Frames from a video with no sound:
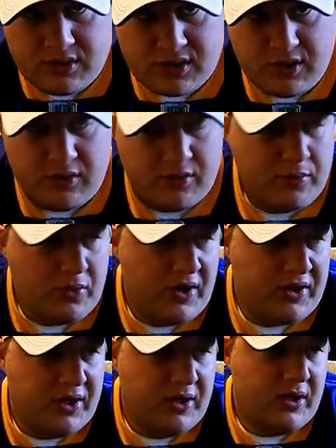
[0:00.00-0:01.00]
so I
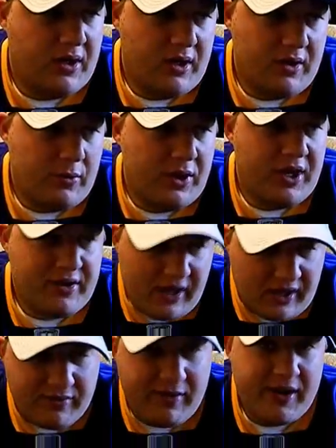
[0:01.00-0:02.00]
think we got to
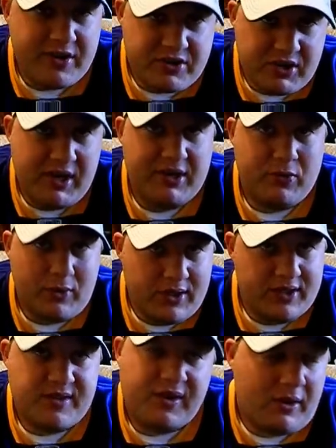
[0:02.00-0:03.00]
take advantage of that to win
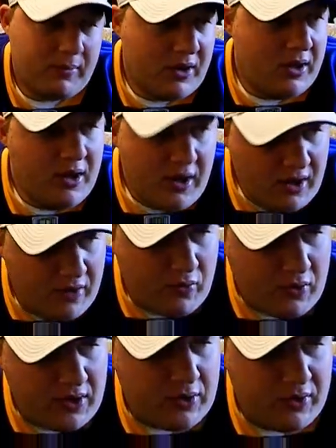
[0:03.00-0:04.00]
this game. If
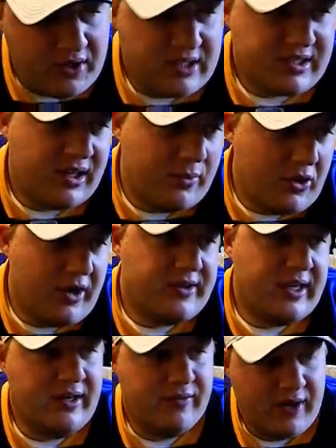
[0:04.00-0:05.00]
we're going to win this game, we got
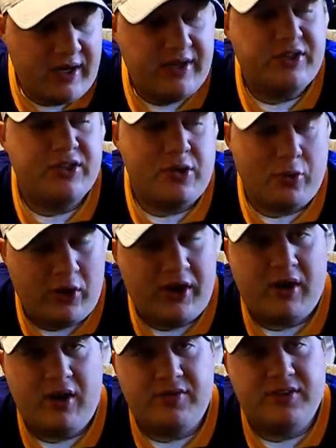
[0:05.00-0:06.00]
to take advantage of their
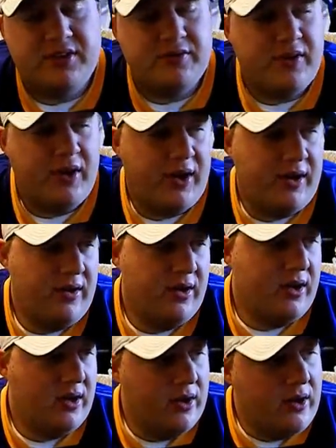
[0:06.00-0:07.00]
weak offensive line.
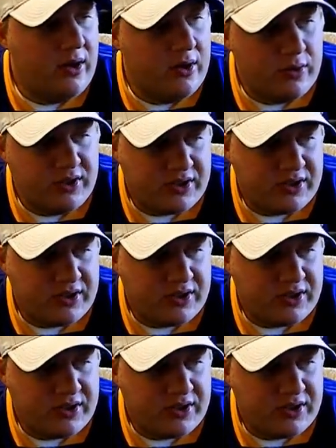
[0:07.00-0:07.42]
We